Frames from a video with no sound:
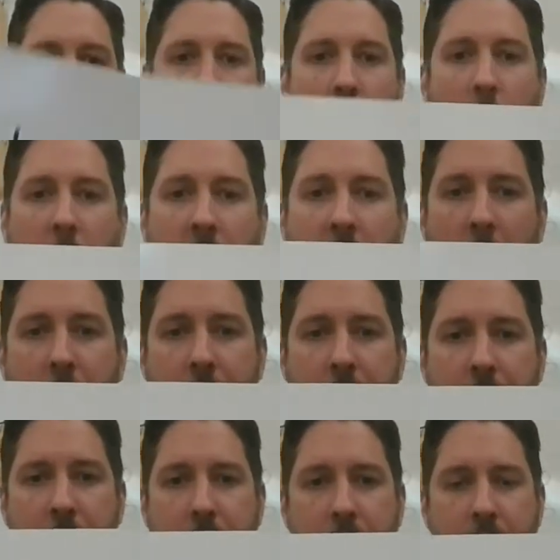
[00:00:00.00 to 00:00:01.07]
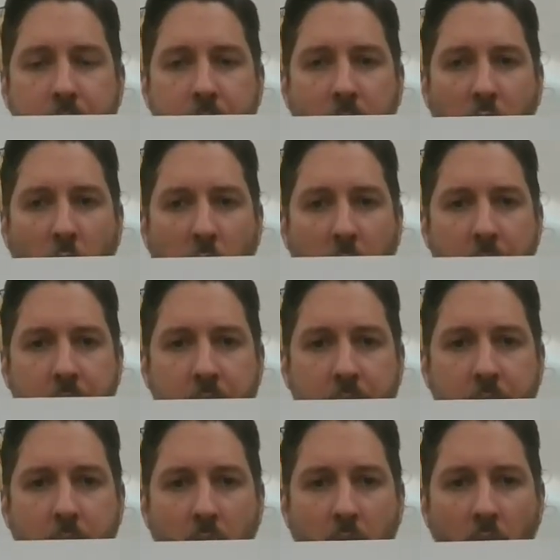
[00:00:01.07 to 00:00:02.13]
Bam. Okay.
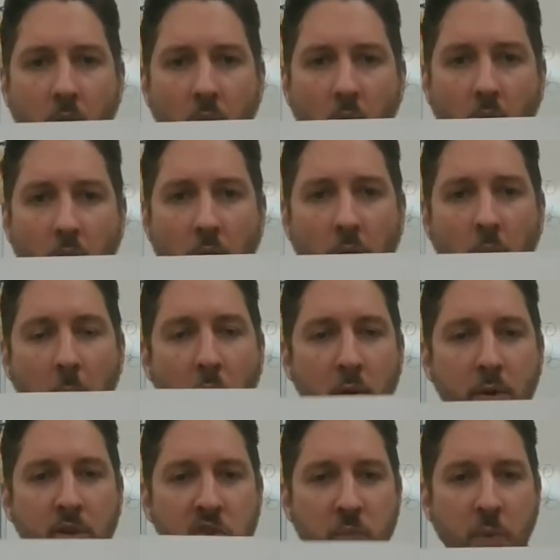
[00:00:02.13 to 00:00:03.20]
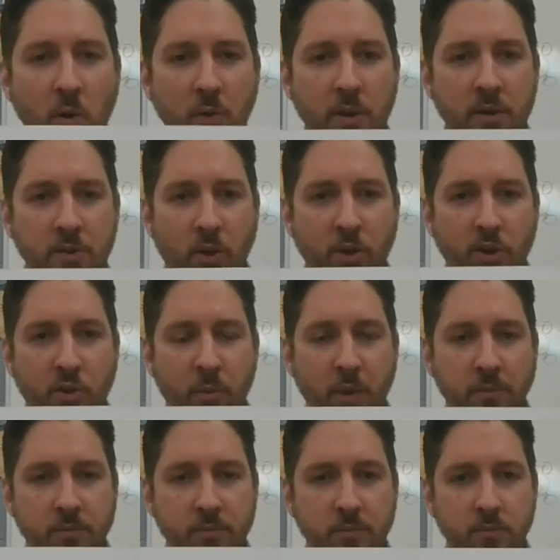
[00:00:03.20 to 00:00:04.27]
All right, a modus ponens argument,